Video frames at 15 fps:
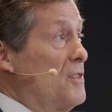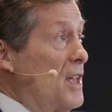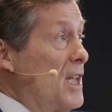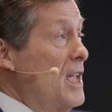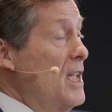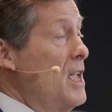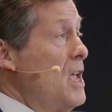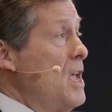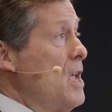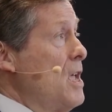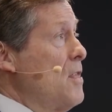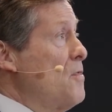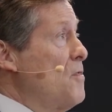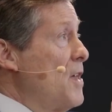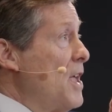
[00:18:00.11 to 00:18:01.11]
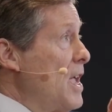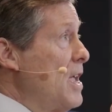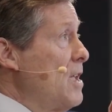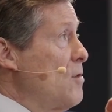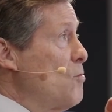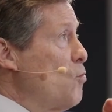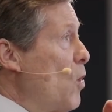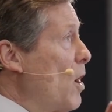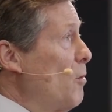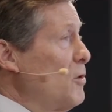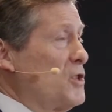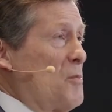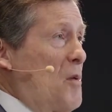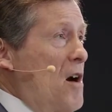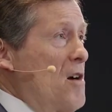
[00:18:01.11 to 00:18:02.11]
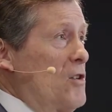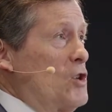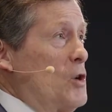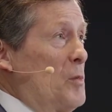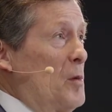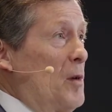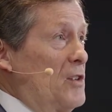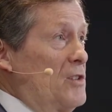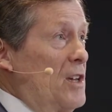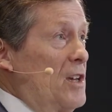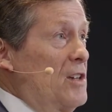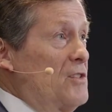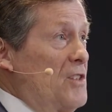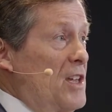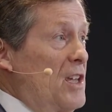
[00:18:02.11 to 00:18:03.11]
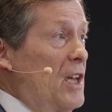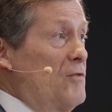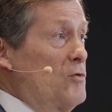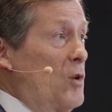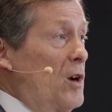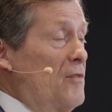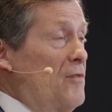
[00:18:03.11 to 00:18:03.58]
And where was the partnership, you might say, because they gave